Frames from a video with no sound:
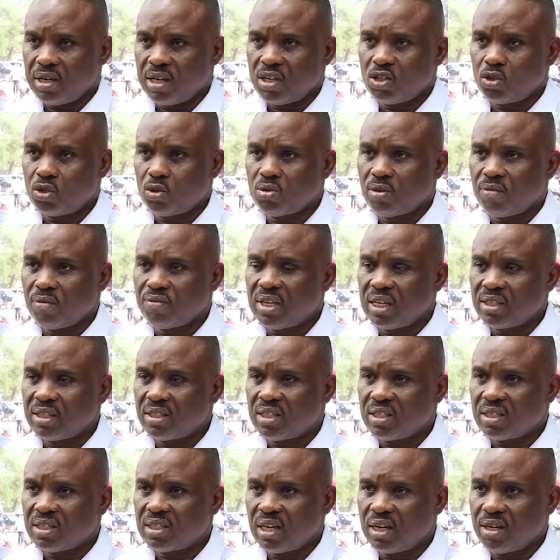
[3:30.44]
the issues of
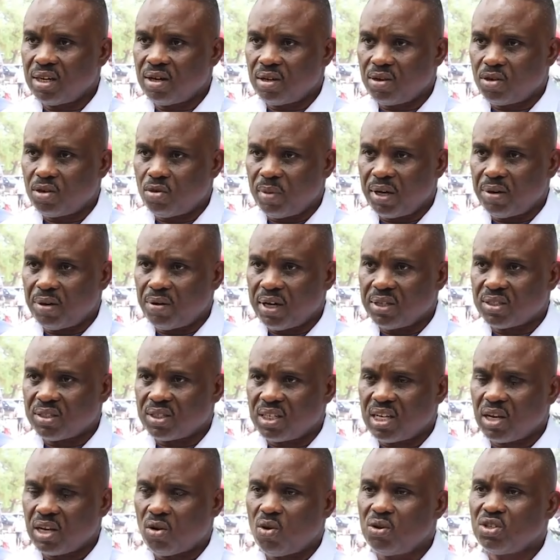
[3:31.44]
justice and human
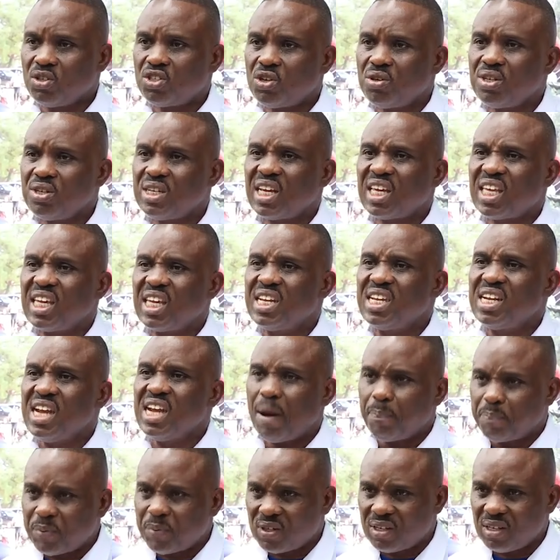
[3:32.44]
rights, the continued
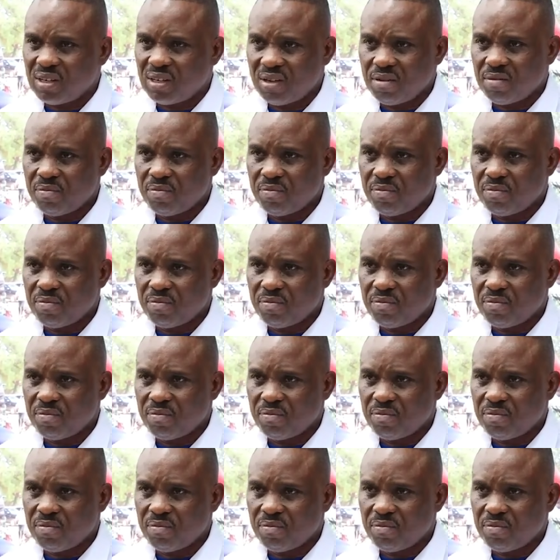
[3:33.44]
kidnaps,